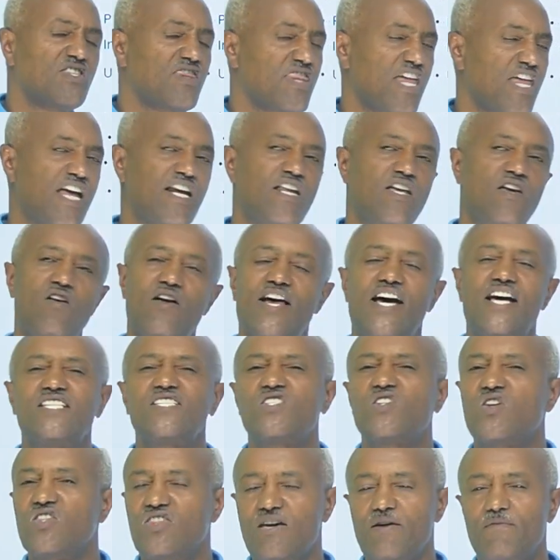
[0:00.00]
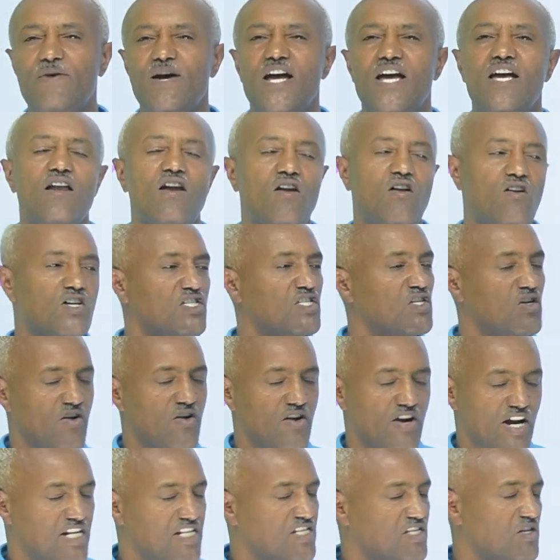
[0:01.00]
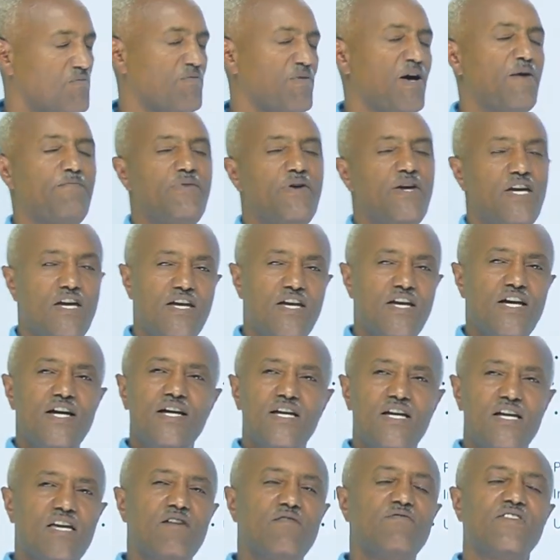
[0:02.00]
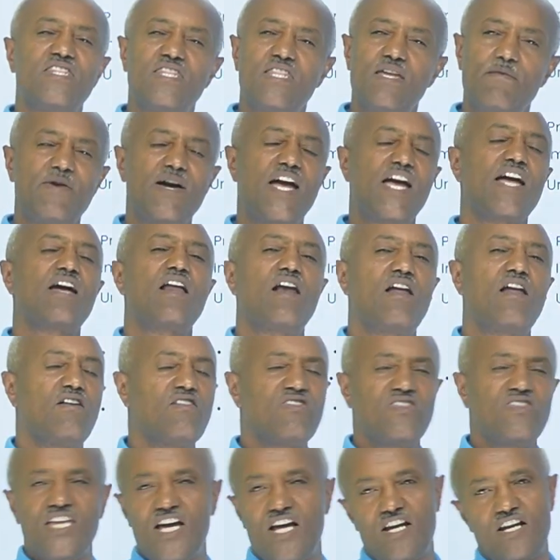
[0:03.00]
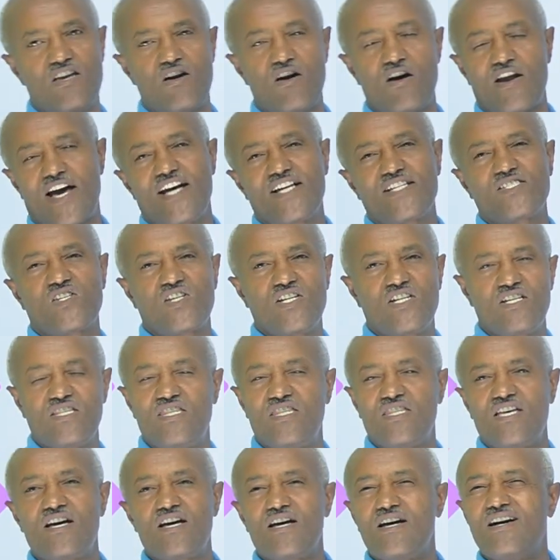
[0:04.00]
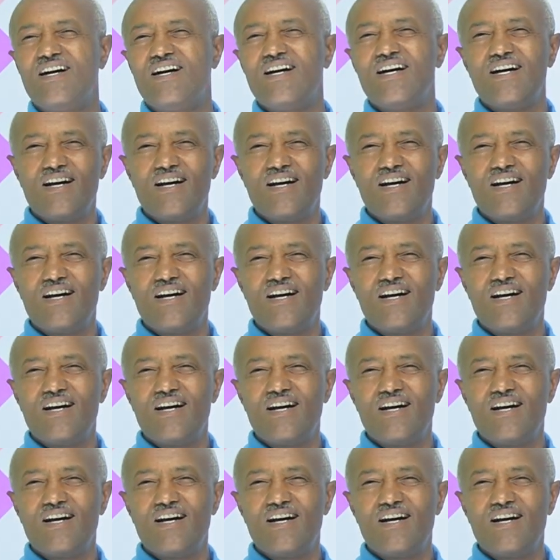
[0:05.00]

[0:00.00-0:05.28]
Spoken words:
then you're asked the main clause, or else you might be given the main clause, then you're asked the